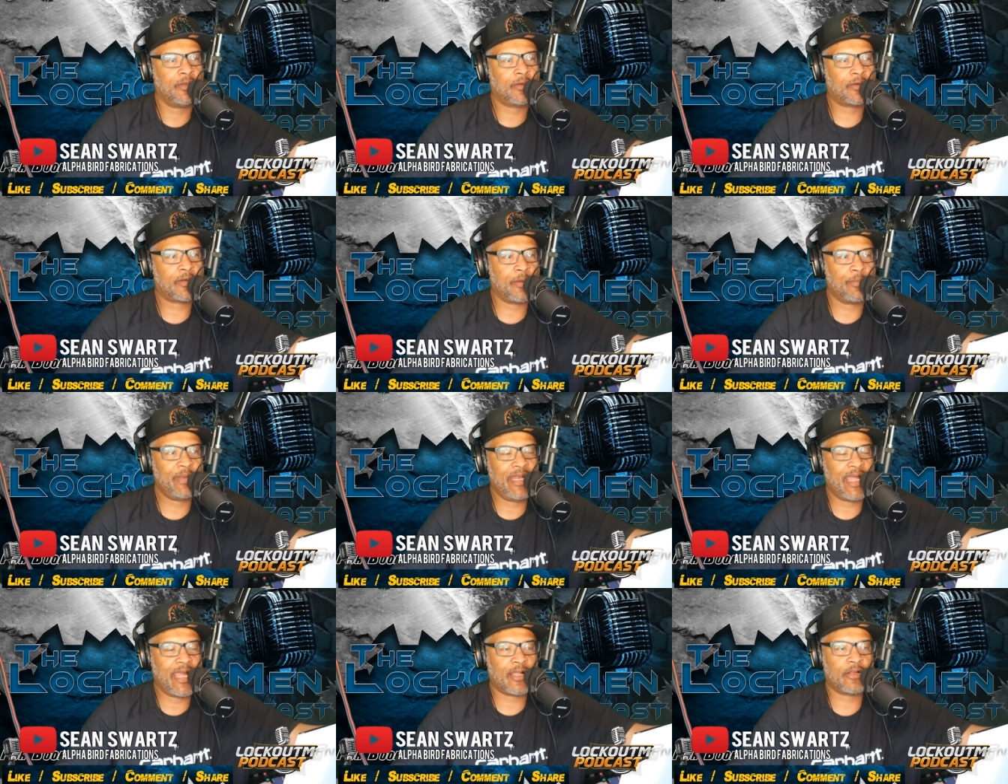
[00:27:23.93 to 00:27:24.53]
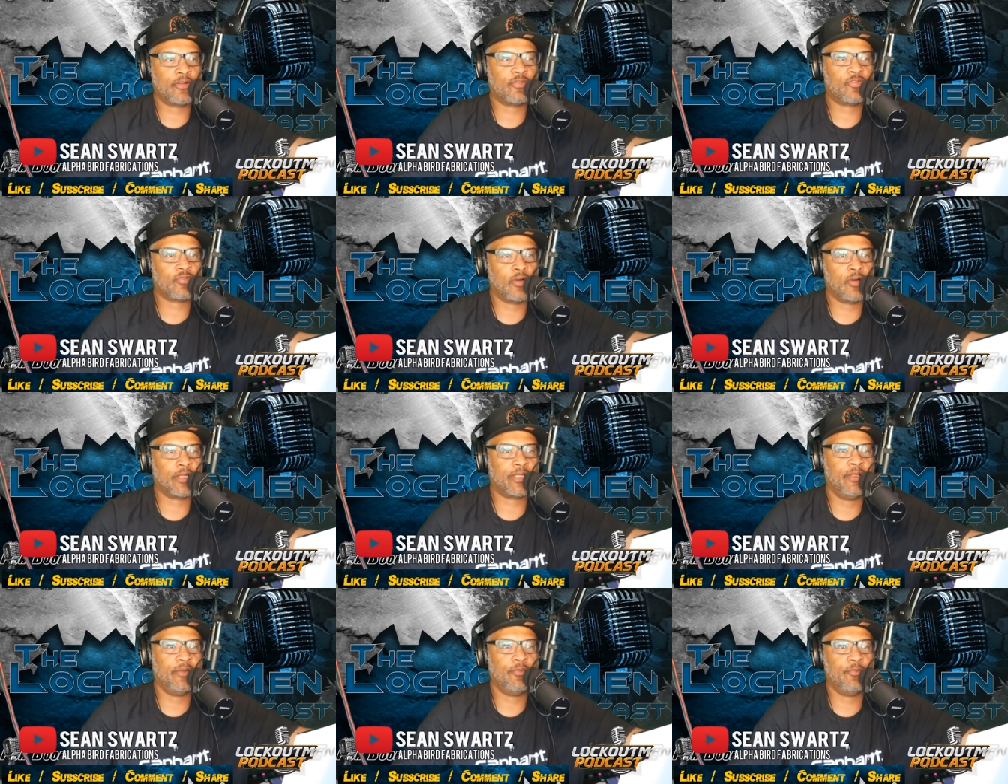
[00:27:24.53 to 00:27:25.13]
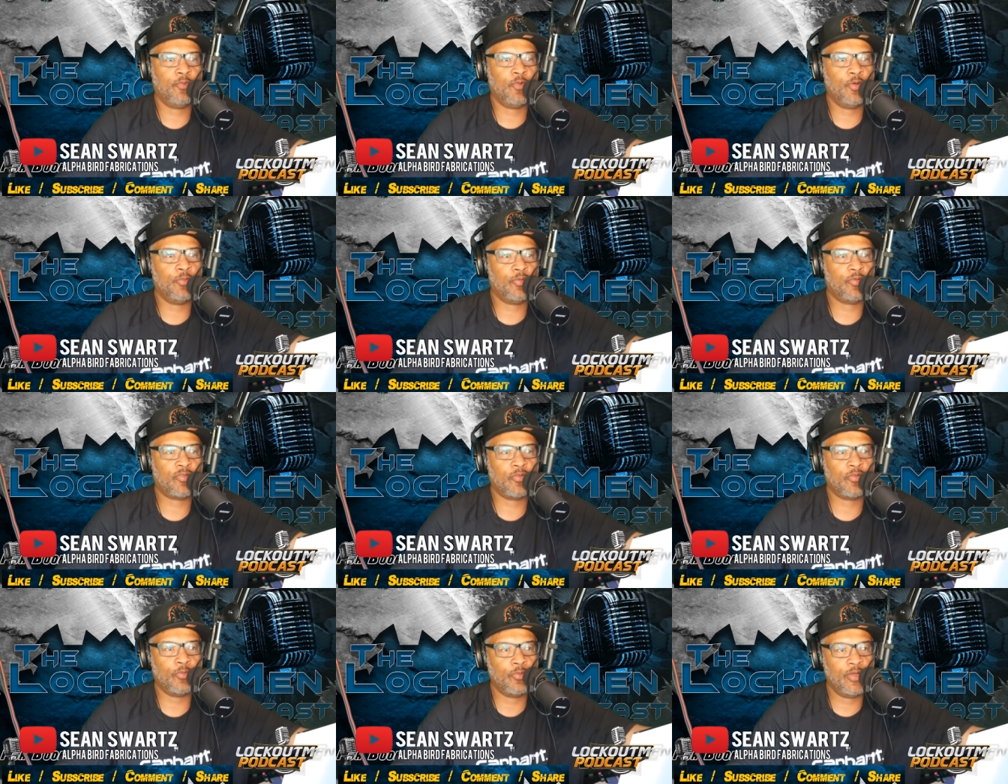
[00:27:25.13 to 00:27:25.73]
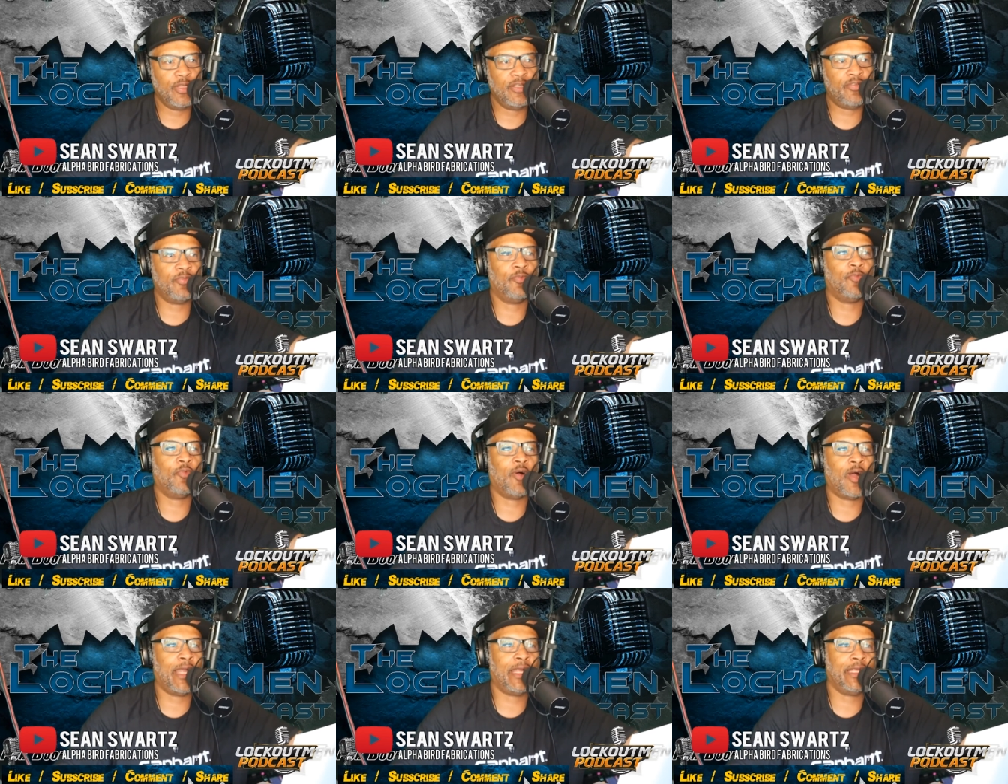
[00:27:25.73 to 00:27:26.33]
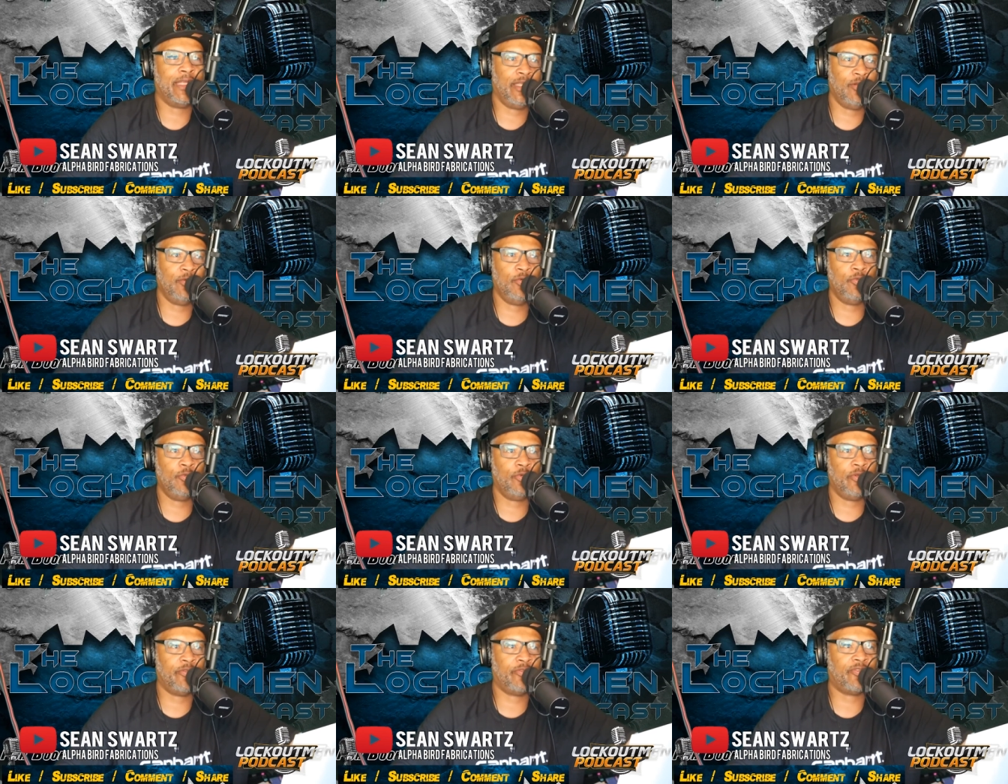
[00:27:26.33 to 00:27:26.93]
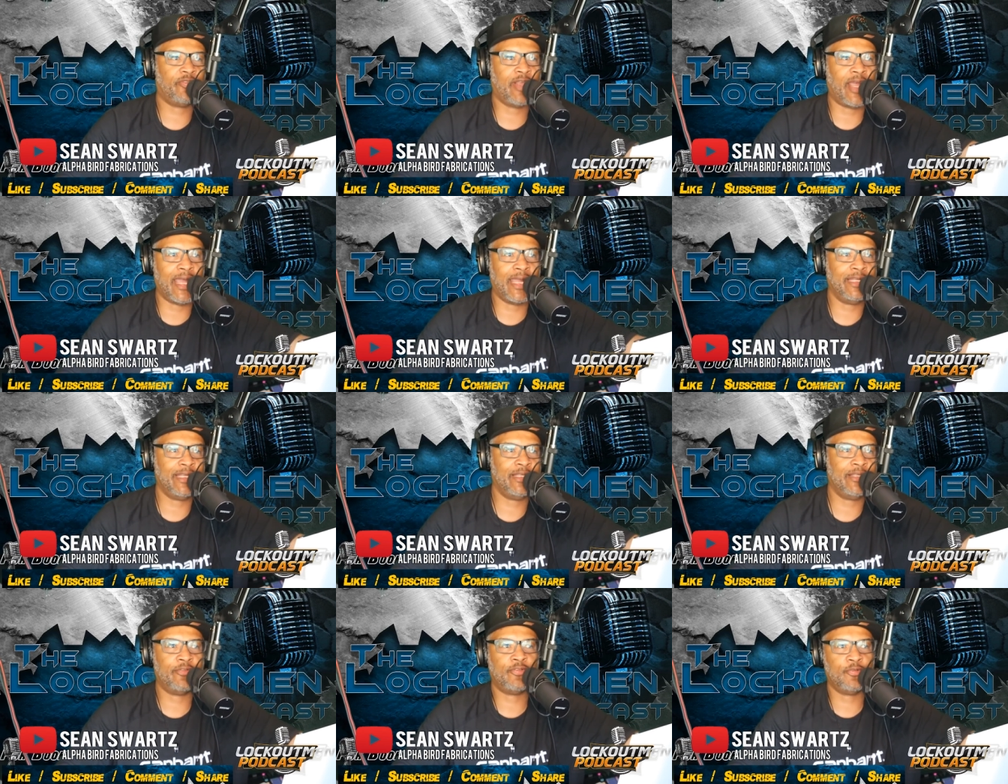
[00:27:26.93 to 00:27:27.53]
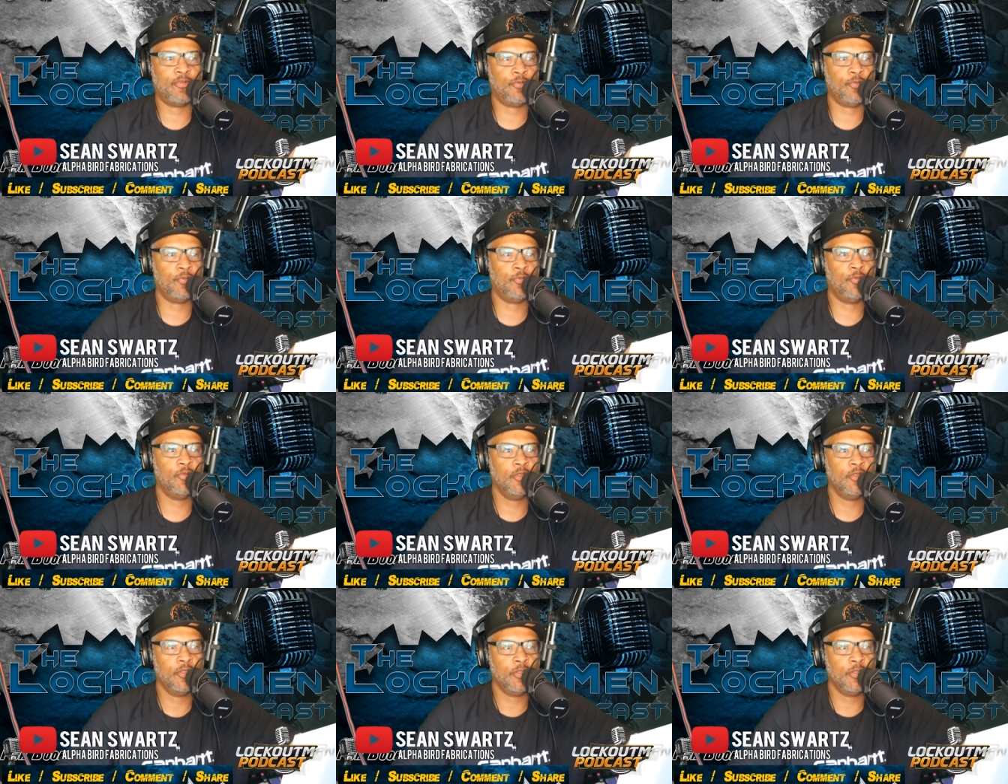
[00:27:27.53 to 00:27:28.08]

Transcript: coming out of trucking, what was the reason why you decided to